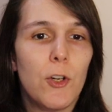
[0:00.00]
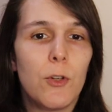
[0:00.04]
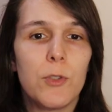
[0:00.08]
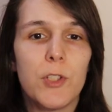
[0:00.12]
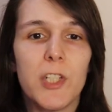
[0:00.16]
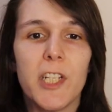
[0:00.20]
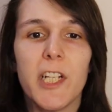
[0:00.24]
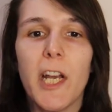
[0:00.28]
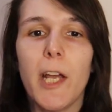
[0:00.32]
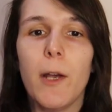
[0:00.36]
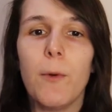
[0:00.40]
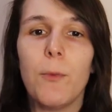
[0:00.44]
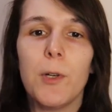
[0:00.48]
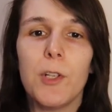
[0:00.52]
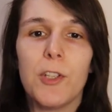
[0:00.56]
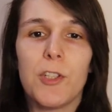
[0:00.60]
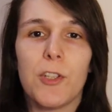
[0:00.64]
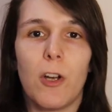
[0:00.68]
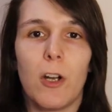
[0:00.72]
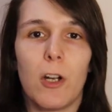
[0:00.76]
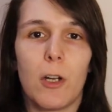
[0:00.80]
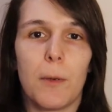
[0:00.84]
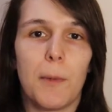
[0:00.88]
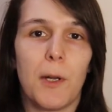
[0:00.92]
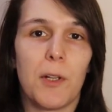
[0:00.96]
So today I want to
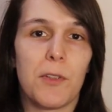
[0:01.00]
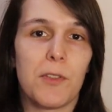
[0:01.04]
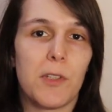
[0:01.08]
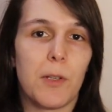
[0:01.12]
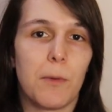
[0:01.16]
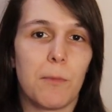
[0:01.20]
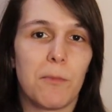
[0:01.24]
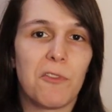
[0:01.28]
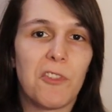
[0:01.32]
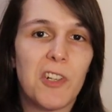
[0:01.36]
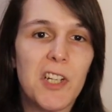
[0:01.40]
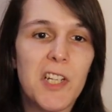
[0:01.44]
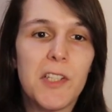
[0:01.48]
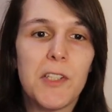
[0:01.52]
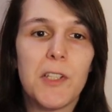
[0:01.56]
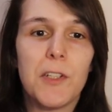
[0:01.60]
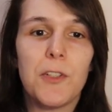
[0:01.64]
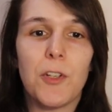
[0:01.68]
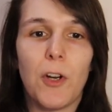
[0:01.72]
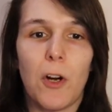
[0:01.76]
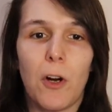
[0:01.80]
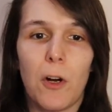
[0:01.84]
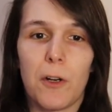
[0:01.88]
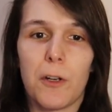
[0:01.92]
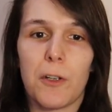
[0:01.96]
talk about some
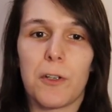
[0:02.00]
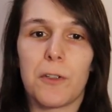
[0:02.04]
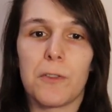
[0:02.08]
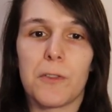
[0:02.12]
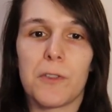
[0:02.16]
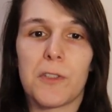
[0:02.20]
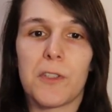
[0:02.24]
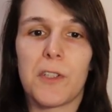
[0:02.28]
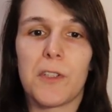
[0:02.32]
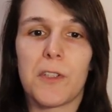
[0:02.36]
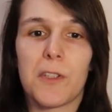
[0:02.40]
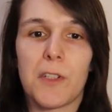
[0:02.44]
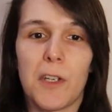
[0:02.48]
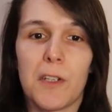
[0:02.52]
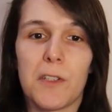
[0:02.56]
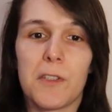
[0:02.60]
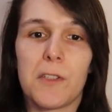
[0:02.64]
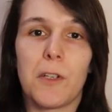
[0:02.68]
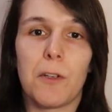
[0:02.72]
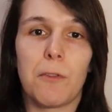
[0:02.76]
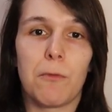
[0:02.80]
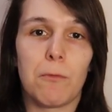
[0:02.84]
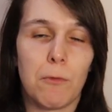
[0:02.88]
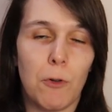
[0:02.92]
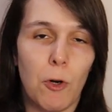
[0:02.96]
recent articles
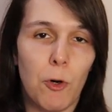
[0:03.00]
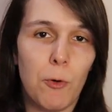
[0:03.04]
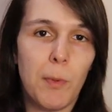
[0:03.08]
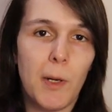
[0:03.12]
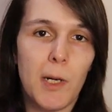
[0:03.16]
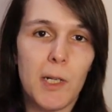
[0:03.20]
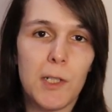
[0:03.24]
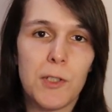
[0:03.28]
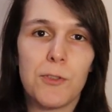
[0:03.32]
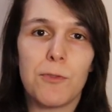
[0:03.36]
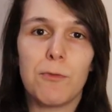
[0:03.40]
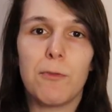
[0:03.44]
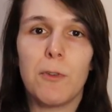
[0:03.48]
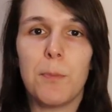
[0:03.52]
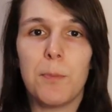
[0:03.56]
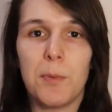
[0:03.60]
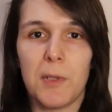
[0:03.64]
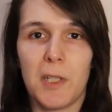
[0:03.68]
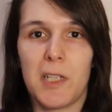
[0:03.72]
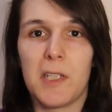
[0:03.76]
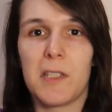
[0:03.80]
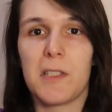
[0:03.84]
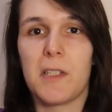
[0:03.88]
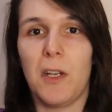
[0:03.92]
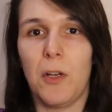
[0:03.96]
discussing robots
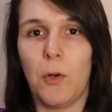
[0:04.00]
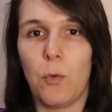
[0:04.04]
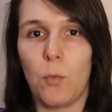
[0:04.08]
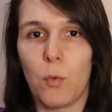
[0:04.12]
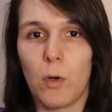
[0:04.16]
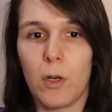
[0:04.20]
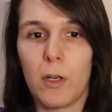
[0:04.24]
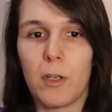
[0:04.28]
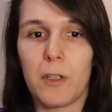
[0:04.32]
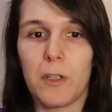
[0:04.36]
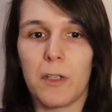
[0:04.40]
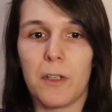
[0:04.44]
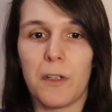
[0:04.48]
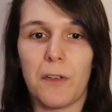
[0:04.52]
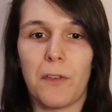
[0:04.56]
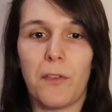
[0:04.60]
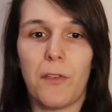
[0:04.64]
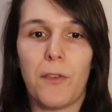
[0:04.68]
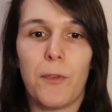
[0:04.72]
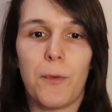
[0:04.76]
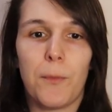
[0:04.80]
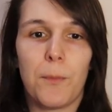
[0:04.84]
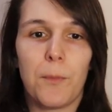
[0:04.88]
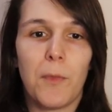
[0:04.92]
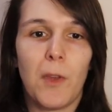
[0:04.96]
replacing
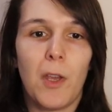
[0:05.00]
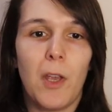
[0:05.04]
workers.